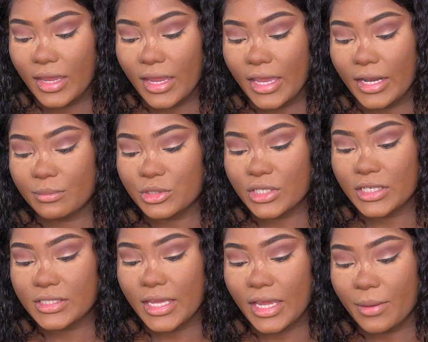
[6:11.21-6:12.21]
and I'm just
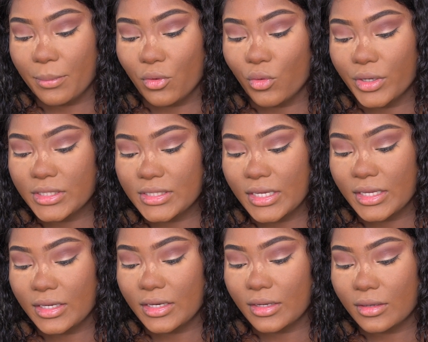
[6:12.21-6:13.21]
gonna take a
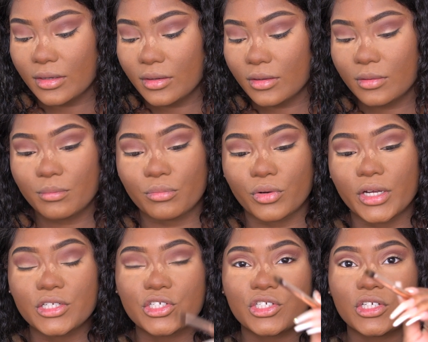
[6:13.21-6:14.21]
pointed
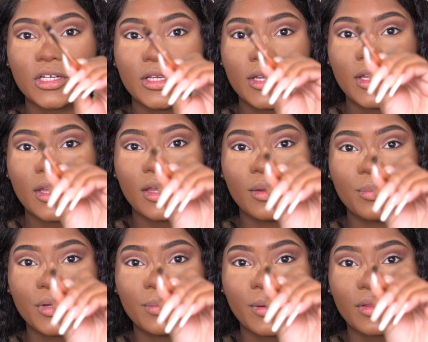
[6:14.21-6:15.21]
brush
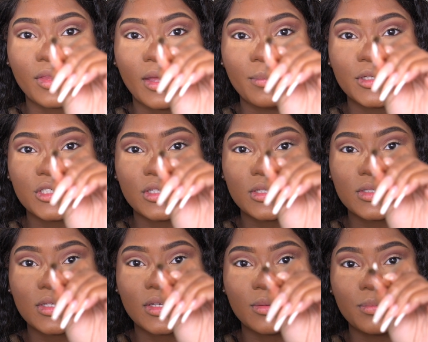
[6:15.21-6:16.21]
and put about that much on the
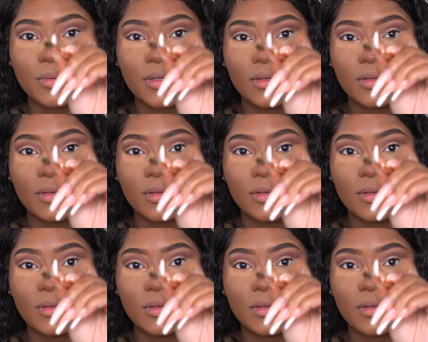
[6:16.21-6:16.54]
tip.